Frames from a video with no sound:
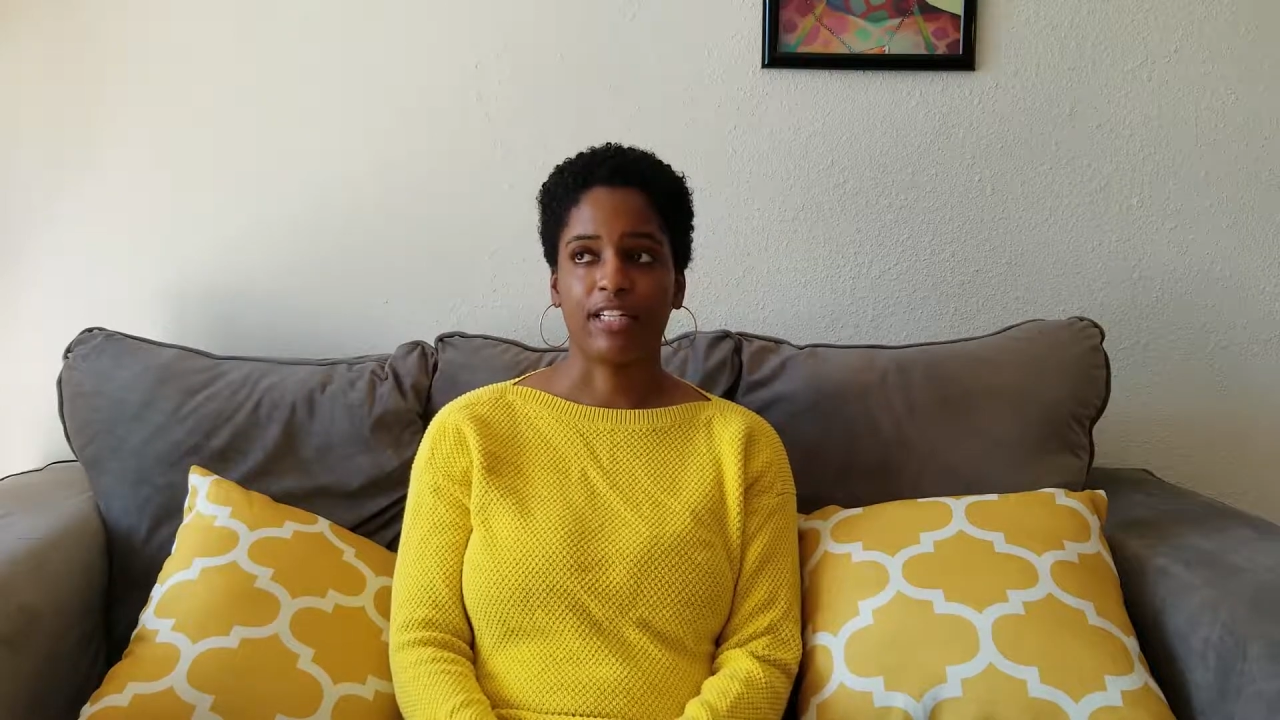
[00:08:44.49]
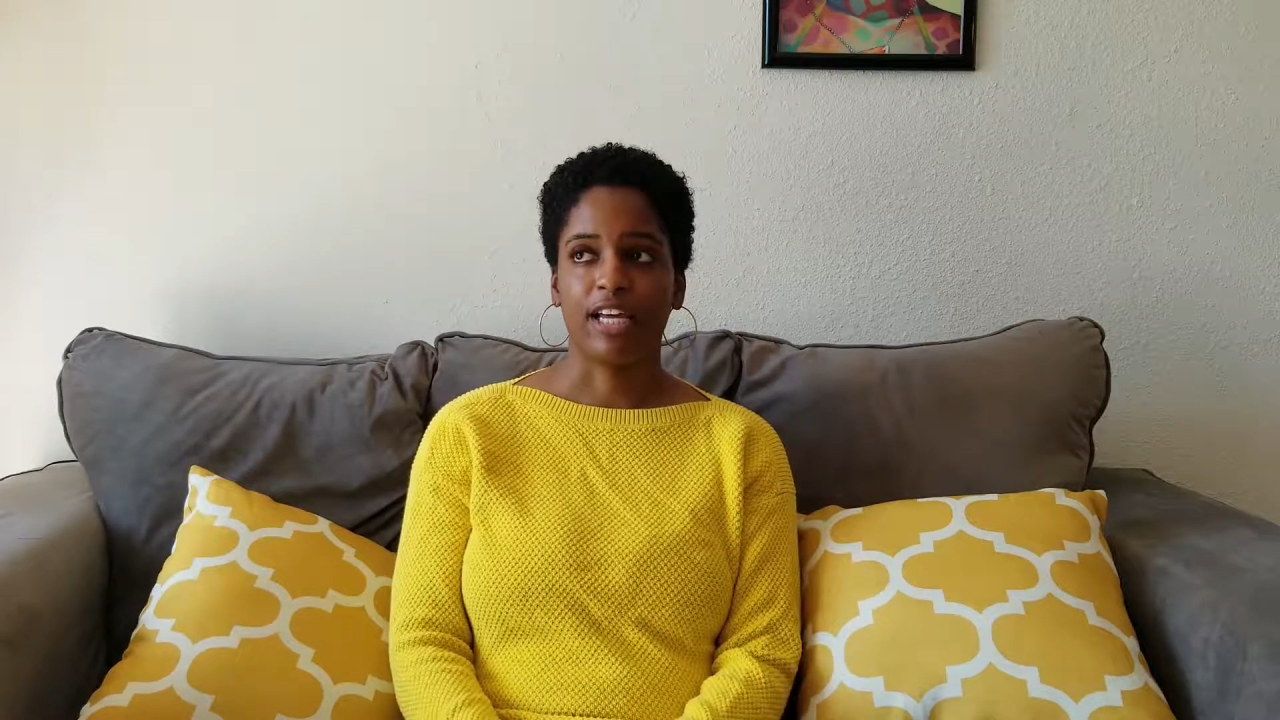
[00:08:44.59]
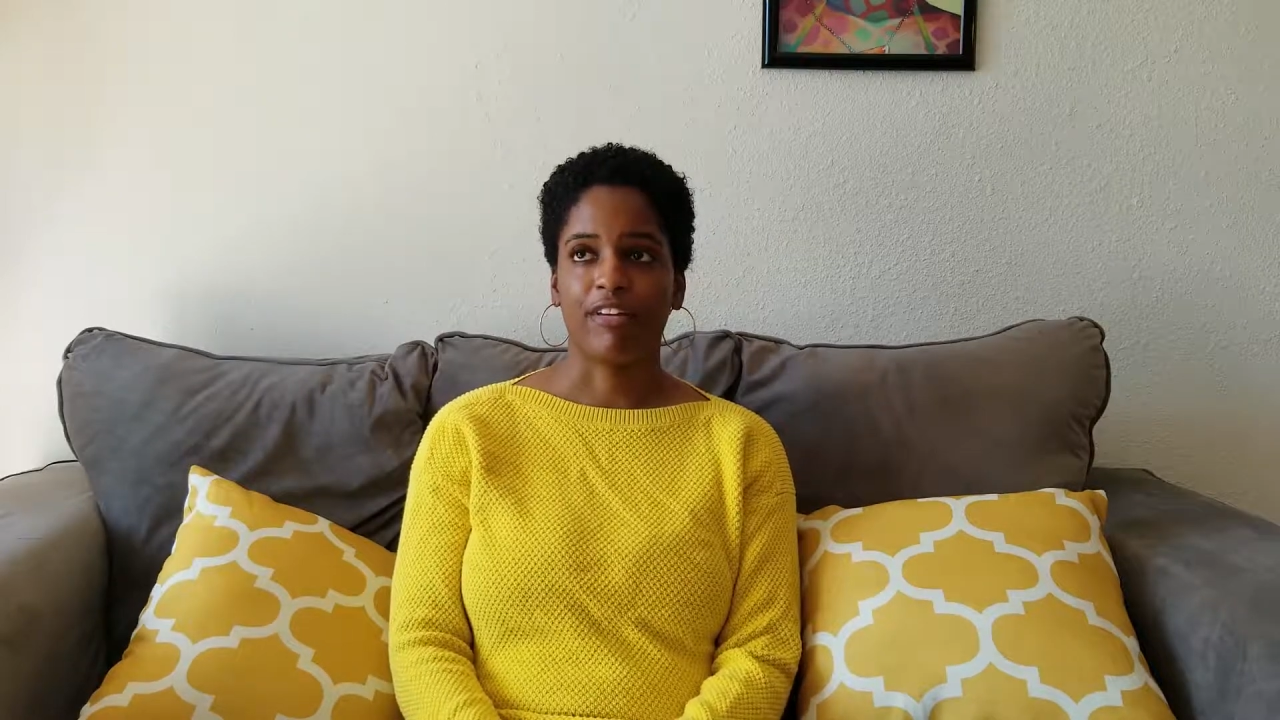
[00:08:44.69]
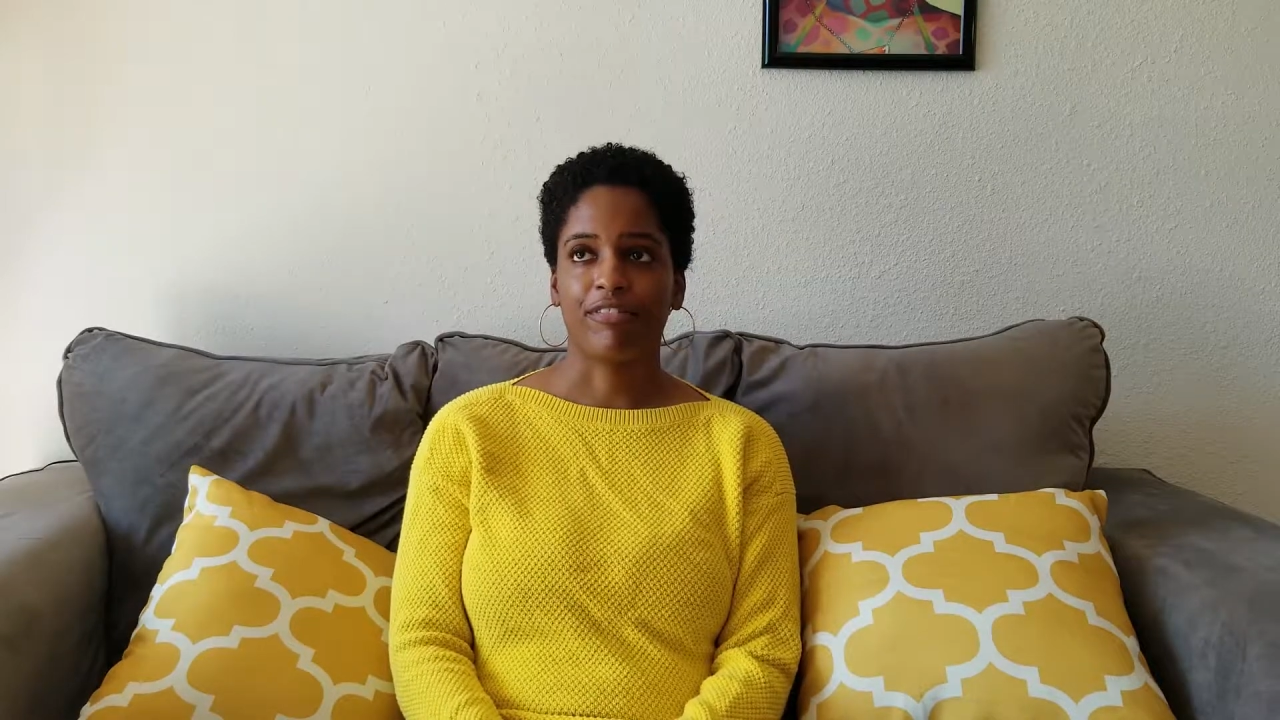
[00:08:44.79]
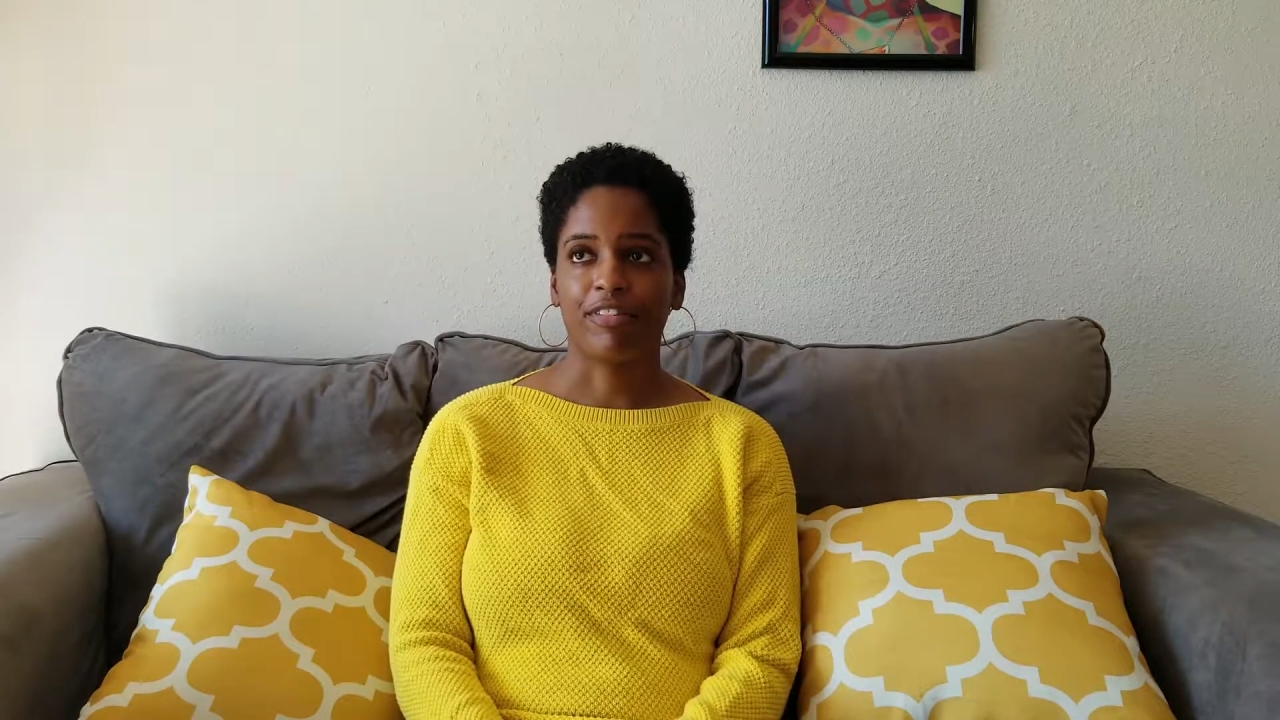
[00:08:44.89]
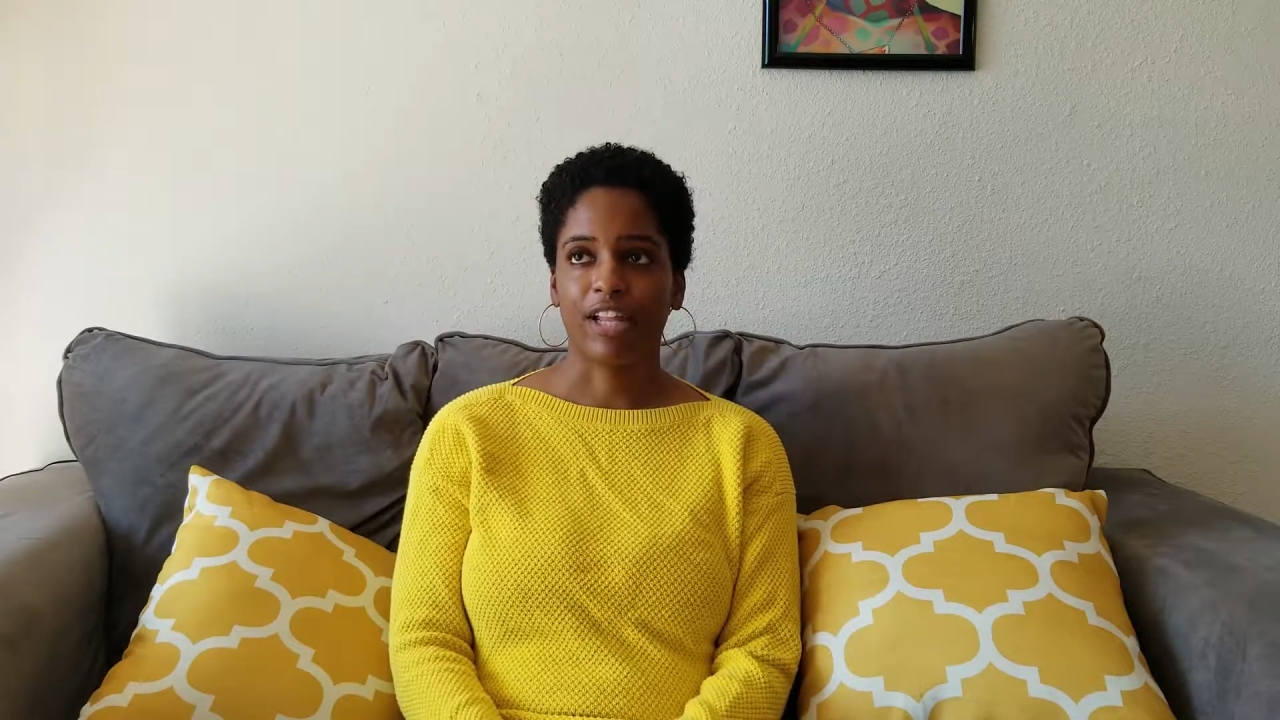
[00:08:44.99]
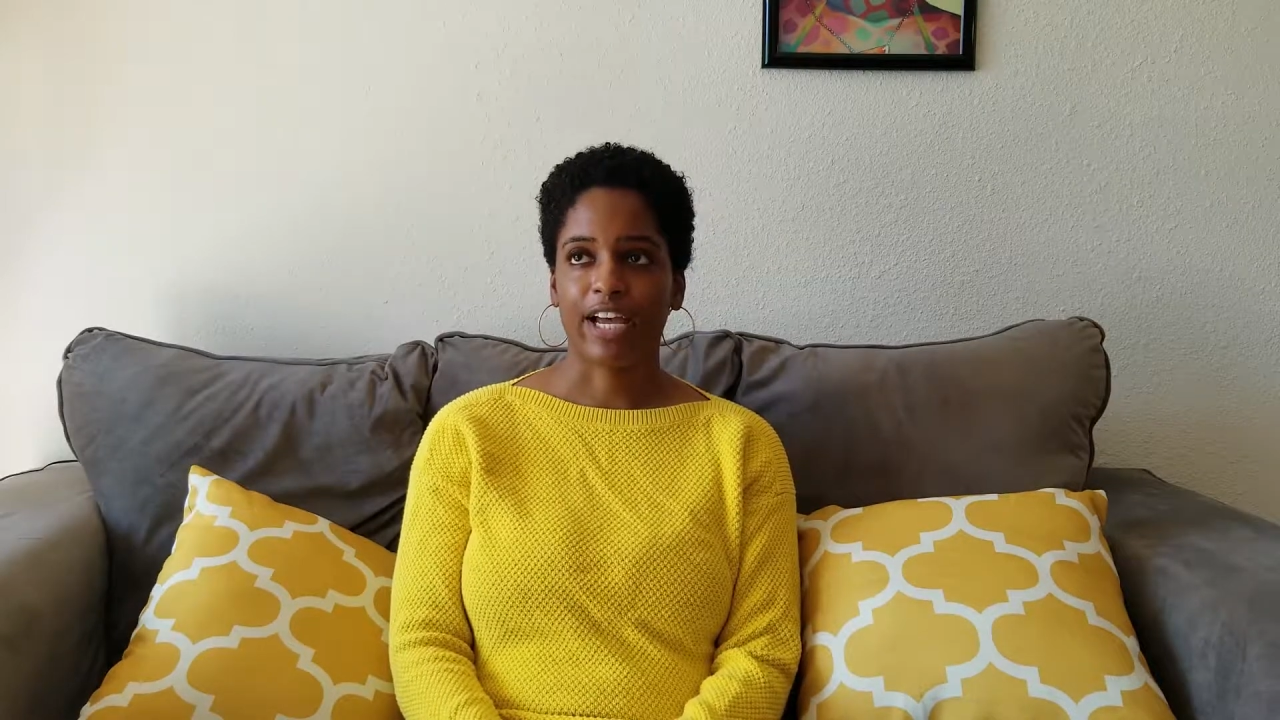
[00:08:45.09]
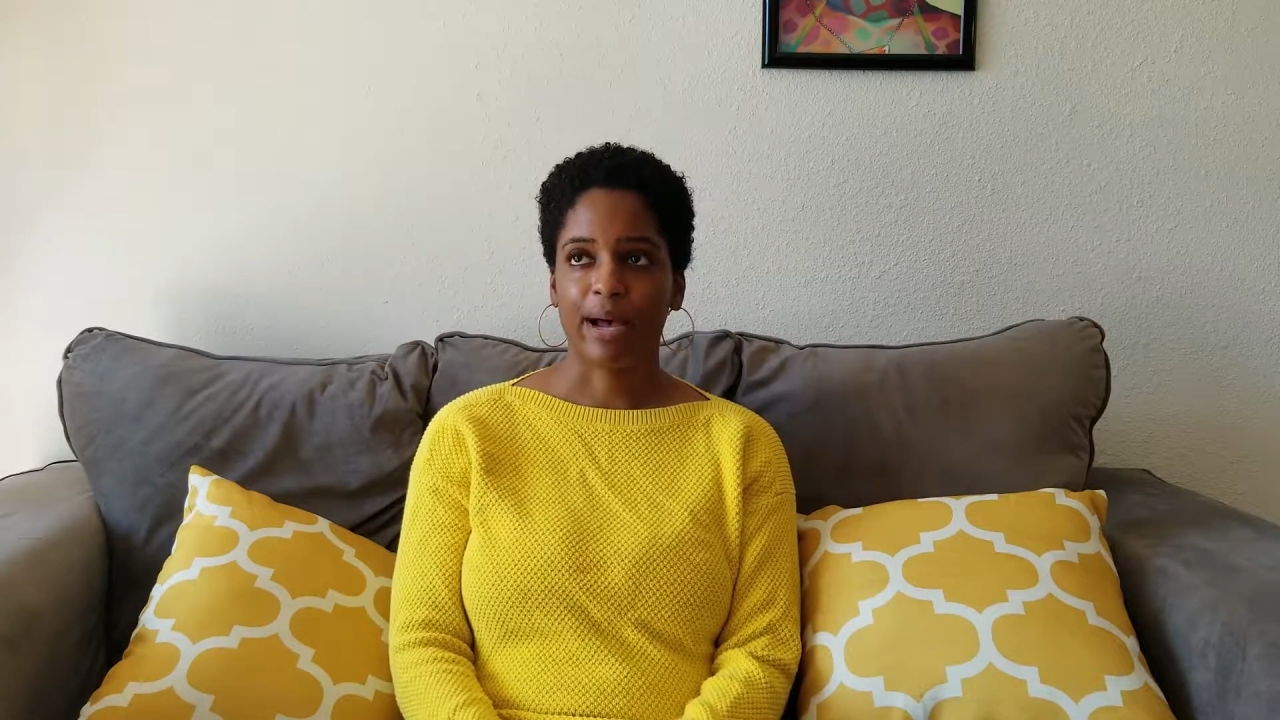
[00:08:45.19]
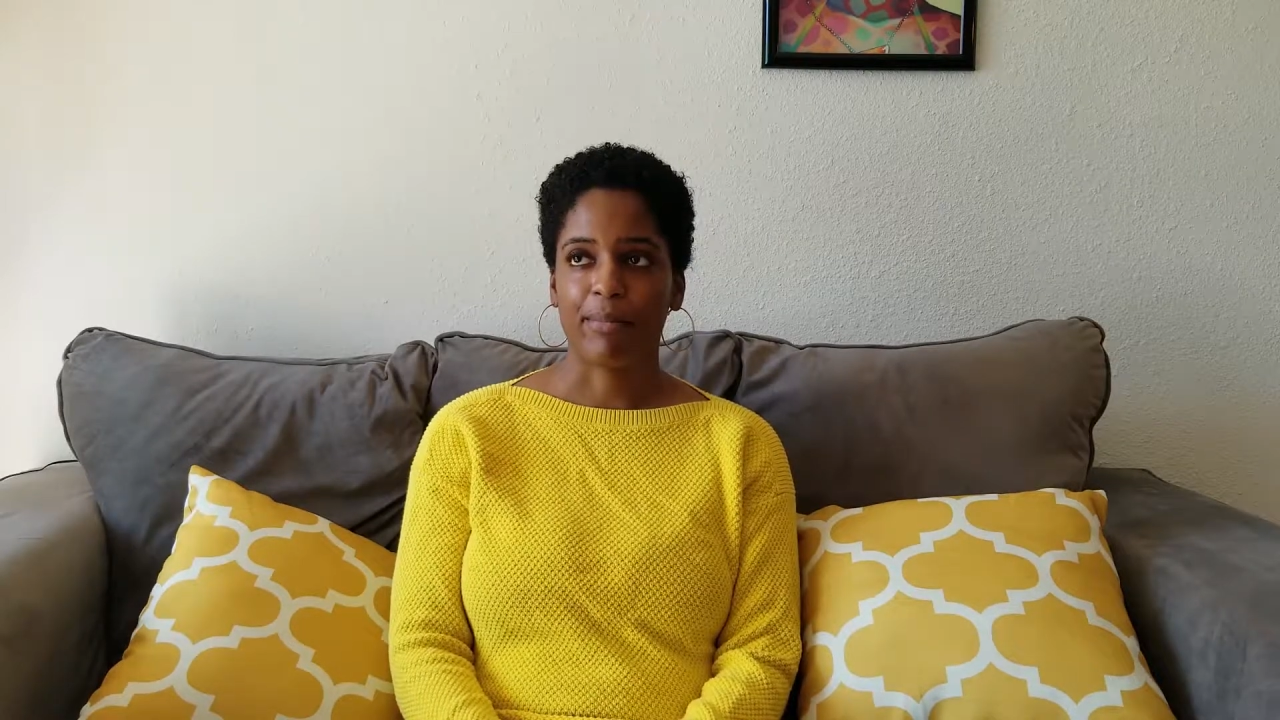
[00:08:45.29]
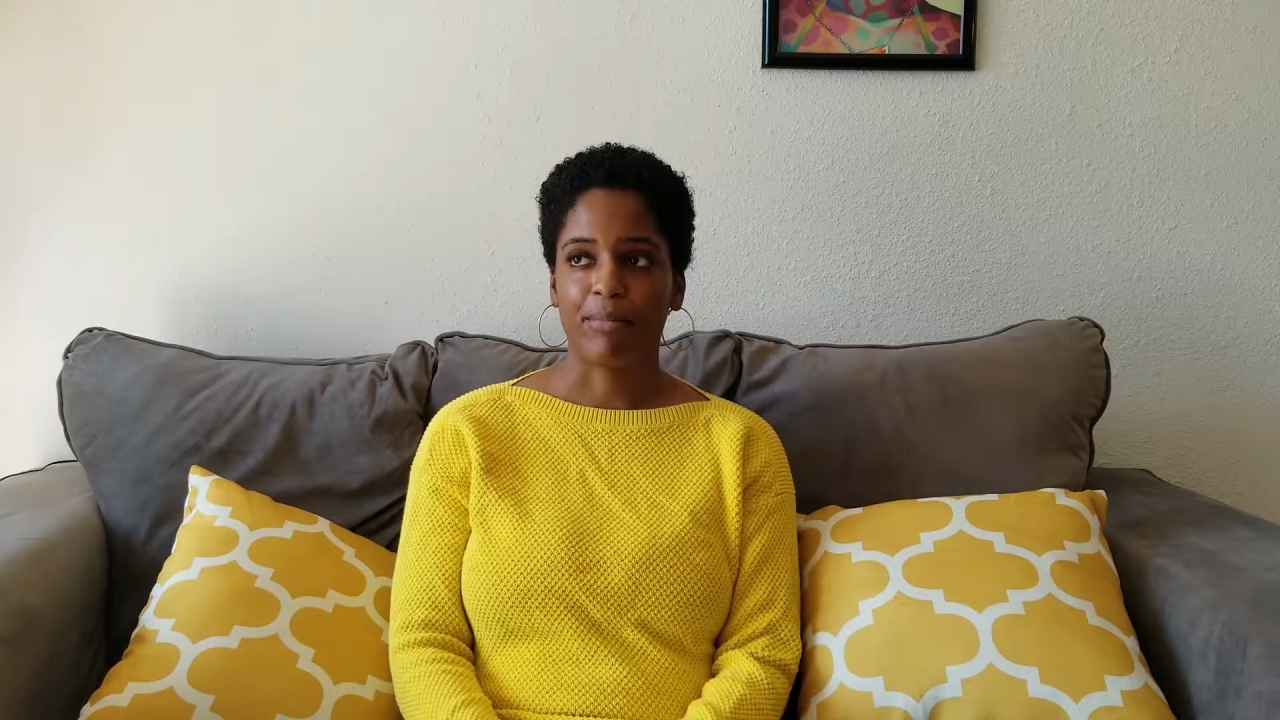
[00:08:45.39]
I feel like
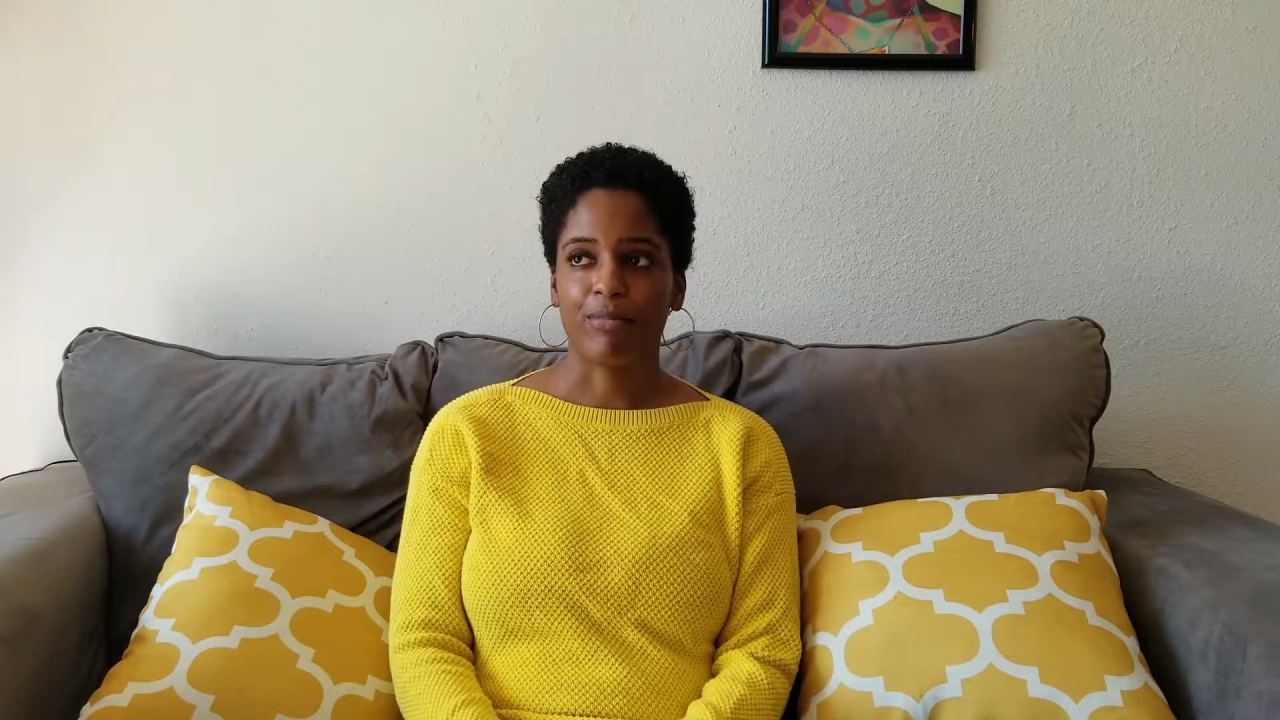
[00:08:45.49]
I'm